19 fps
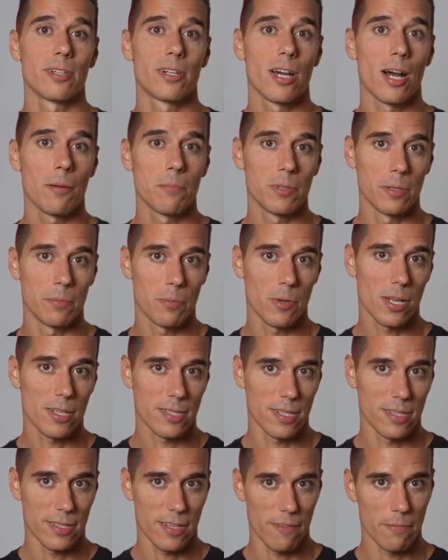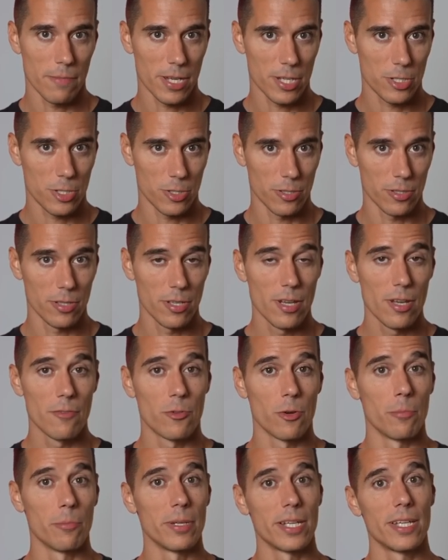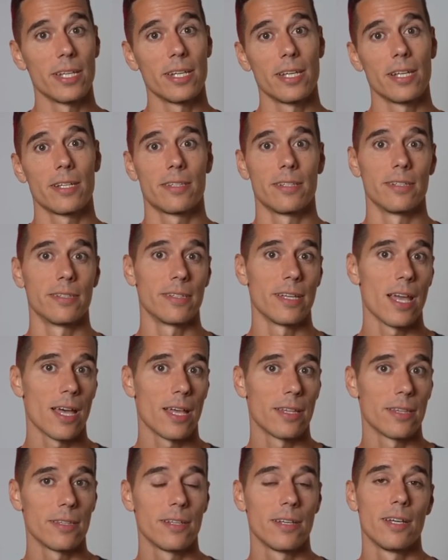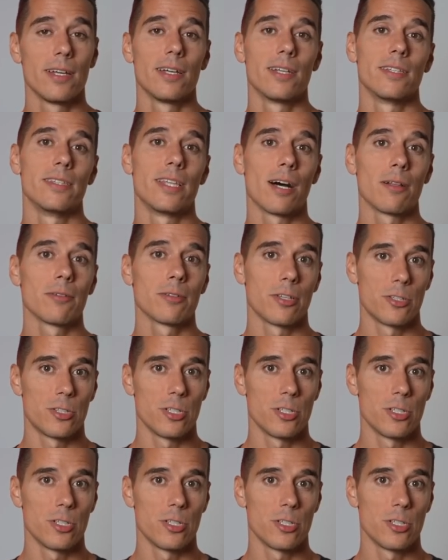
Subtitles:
the complete process I've mentioned from beginning till the end, download the